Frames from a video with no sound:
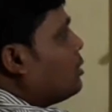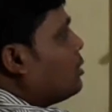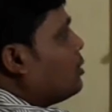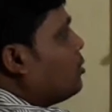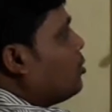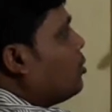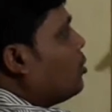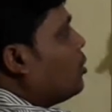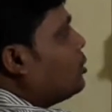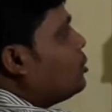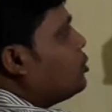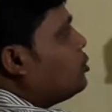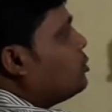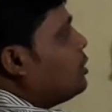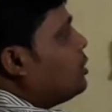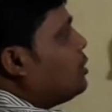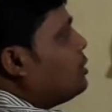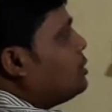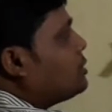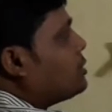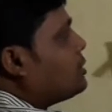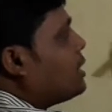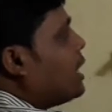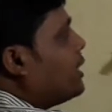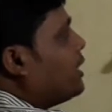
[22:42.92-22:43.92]
go to the
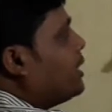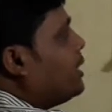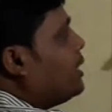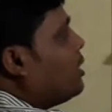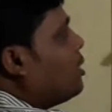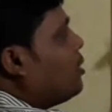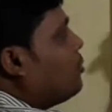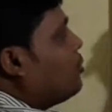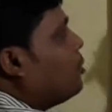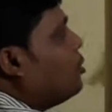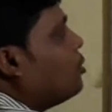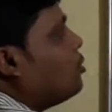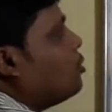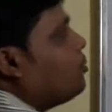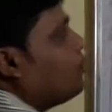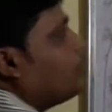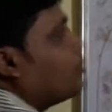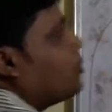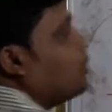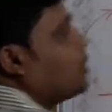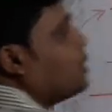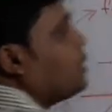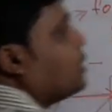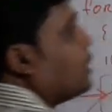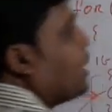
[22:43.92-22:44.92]
starting of loop.
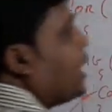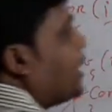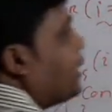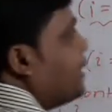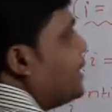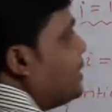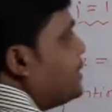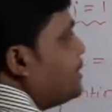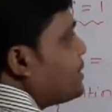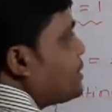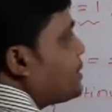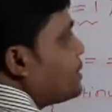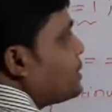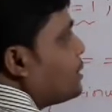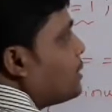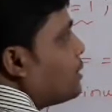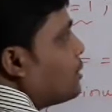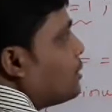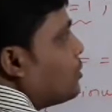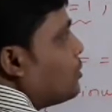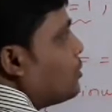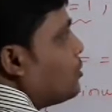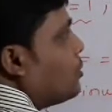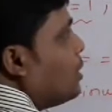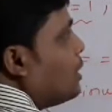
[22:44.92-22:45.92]
That is
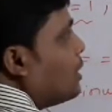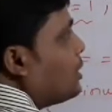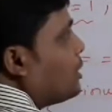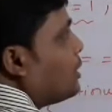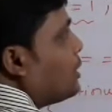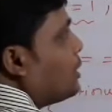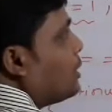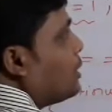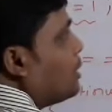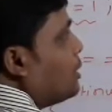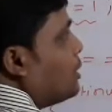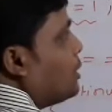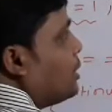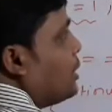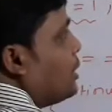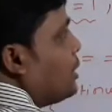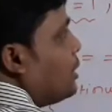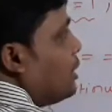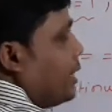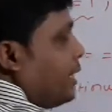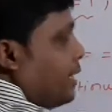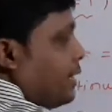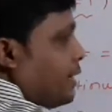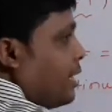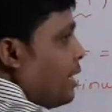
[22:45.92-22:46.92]
what?
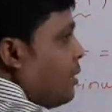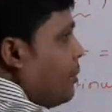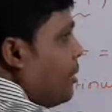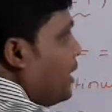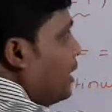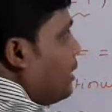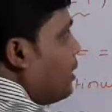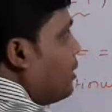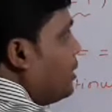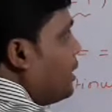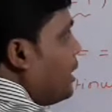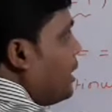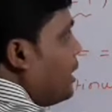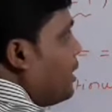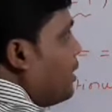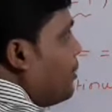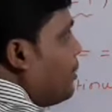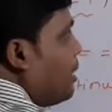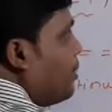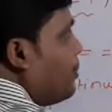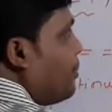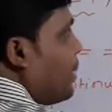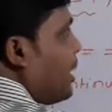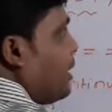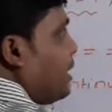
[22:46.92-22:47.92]
Increment or
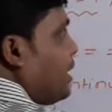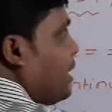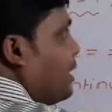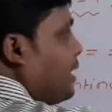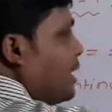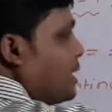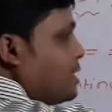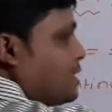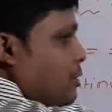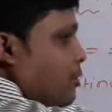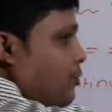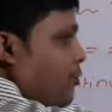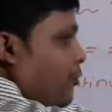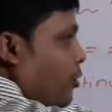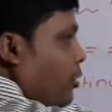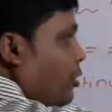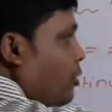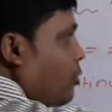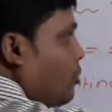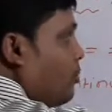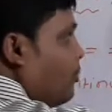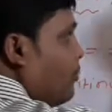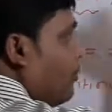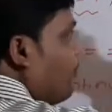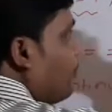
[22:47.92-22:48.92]
decrement part in case of for
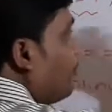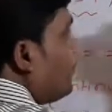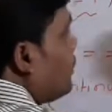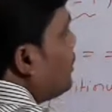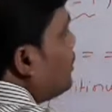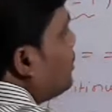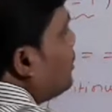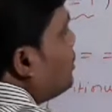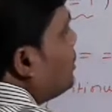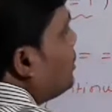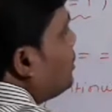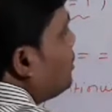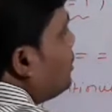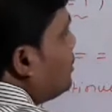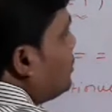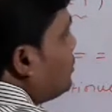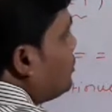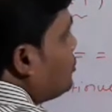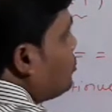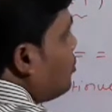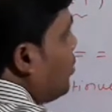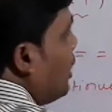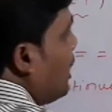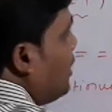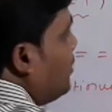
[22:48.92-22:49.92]
loop.
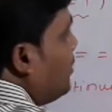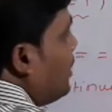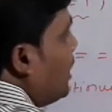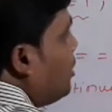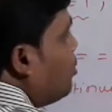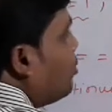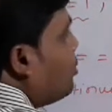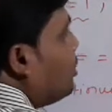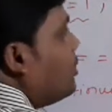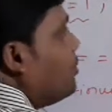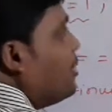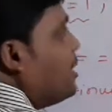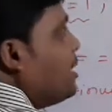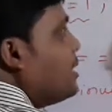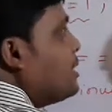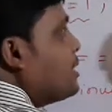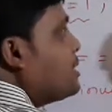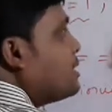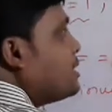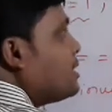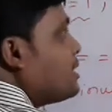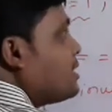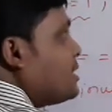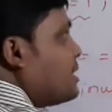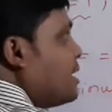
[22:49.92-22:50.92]
So I value will be
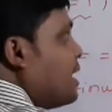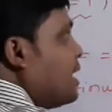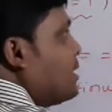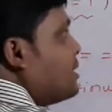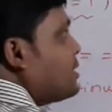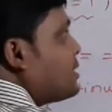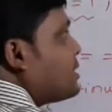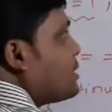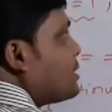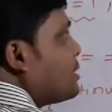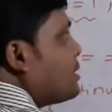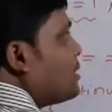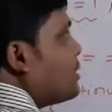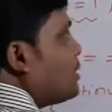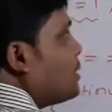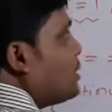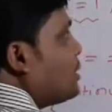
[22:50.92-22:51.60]
6.